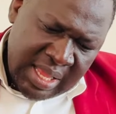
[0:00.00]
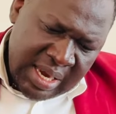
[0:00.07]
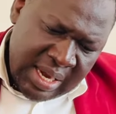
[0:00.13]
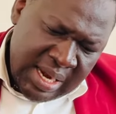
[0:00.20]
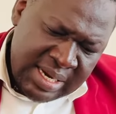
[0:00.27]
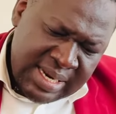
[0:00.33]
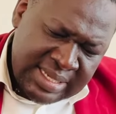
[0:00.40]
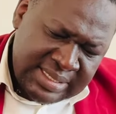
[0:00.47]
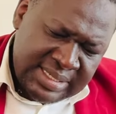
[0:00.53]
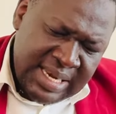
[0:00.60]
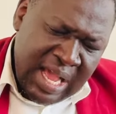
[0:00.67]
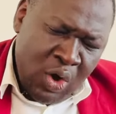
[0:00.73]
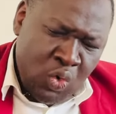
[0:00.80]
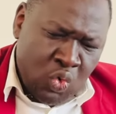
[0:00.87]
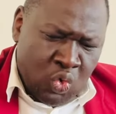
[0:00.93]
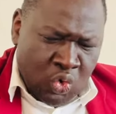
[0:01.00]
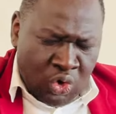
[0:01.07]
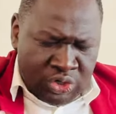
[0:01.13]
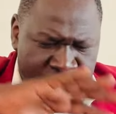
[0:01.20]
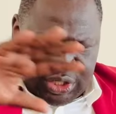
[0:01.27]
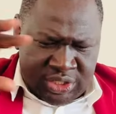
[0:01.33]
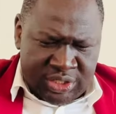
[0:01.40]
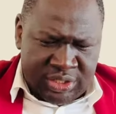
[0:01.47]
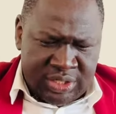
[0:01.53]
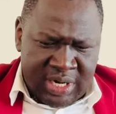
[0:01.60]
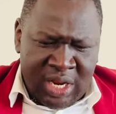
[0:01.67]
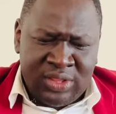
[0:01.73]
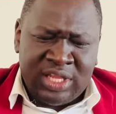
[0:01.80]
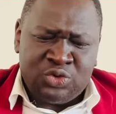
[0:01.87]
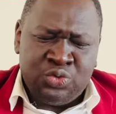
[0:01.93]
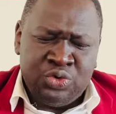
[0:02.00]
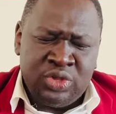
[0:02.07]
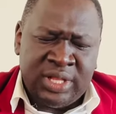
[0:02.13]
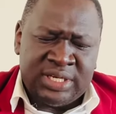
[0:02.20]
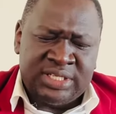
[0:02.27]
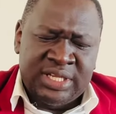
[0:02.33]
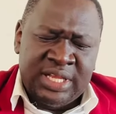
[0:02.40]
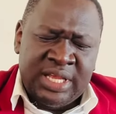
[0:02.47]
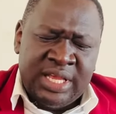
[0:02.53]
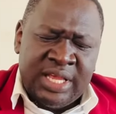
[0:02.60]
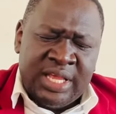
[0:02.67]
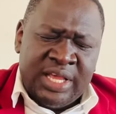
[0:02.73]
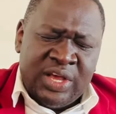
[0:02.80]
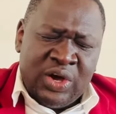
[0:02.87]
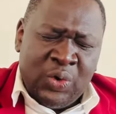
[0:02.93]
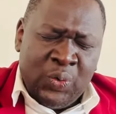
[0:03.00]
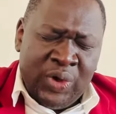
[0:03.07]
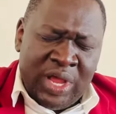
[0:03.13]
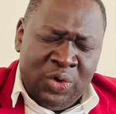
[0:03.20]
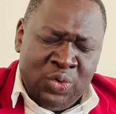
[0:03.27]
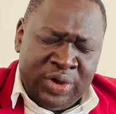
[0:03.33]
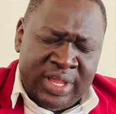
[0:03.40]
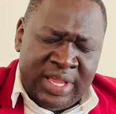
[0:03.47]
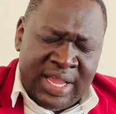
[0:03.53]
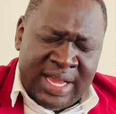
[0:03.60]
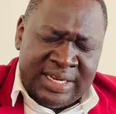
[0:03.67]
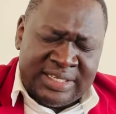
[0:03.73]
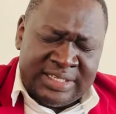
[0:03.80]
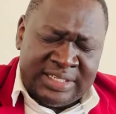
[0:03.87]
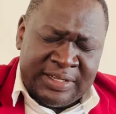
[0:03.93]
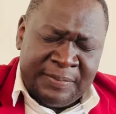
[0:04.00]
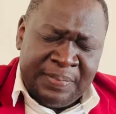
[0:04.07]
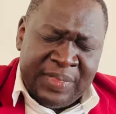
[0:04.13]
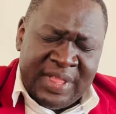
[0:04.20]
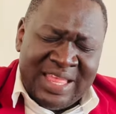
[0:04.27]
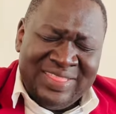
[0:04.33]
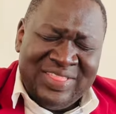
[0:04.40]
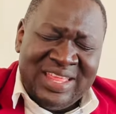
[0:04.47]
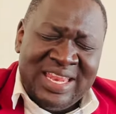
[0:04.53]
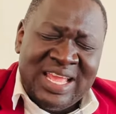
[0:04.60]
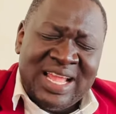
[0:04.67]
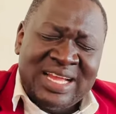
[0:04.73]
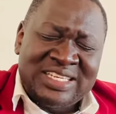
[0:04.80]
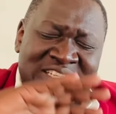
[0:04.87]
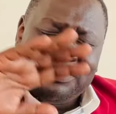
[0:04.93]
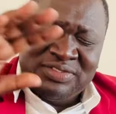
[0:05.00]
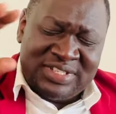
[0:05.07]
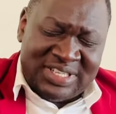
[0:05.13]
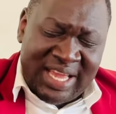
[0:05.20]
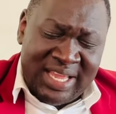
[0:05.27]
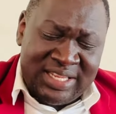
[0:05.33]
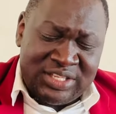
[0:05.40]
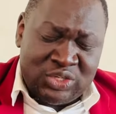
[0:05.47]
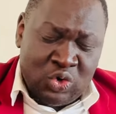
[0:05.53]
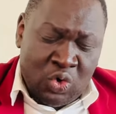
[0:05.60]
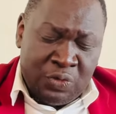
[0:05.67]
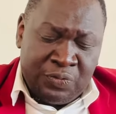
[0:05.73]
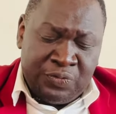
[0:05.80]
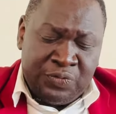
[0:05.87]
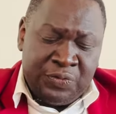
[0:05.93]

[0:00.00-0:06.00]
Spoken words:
let us now cross, now that we know that we are looking at the negative sides of